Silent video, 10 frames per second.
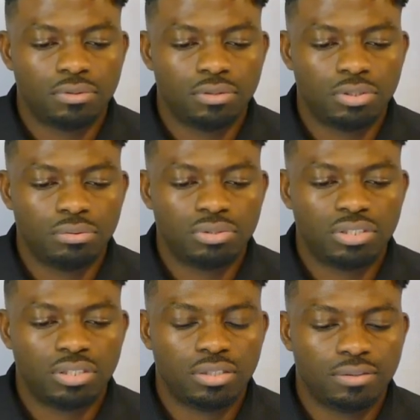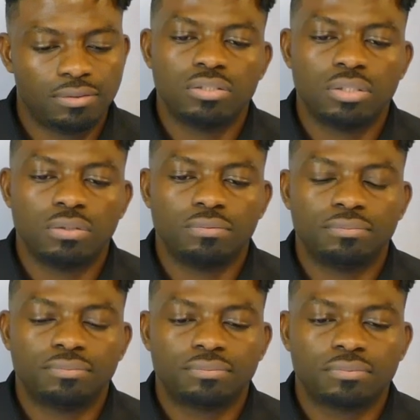usually. So,
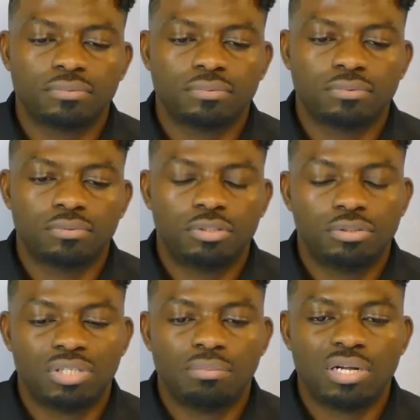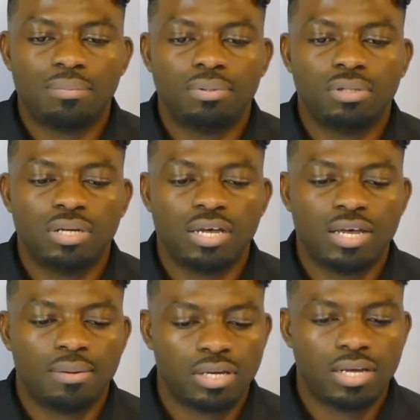to sum it up,
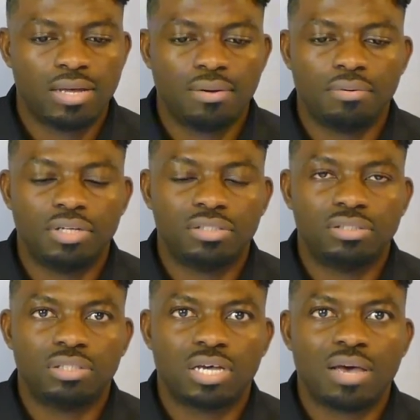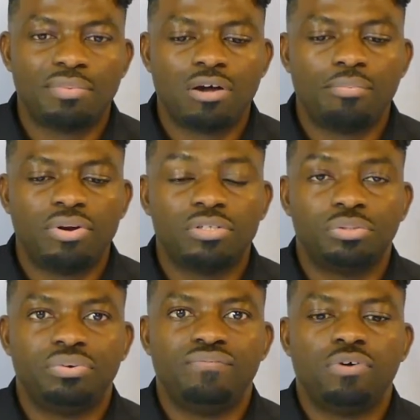the camera operates on
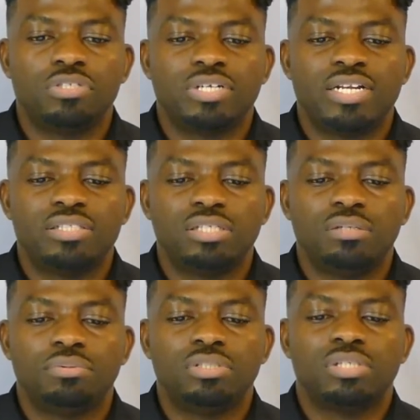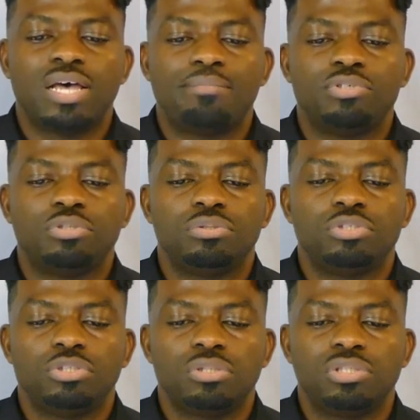twin functionality, which is aperture,
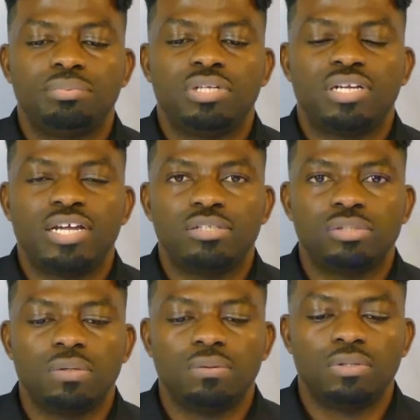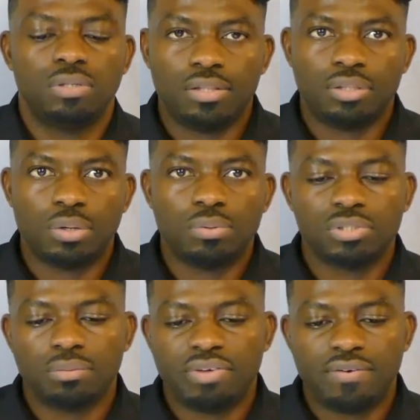shutter speed, and ISO. Those
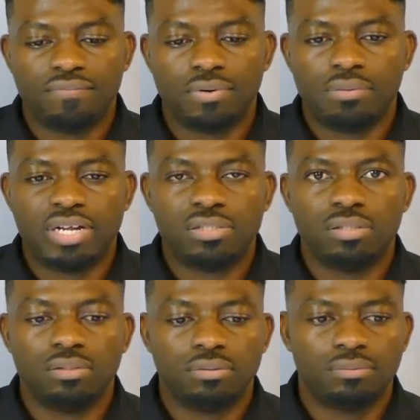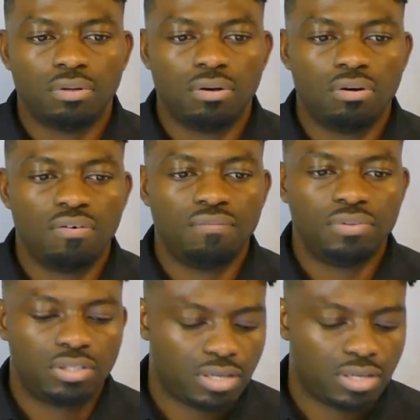are the main fundamental of the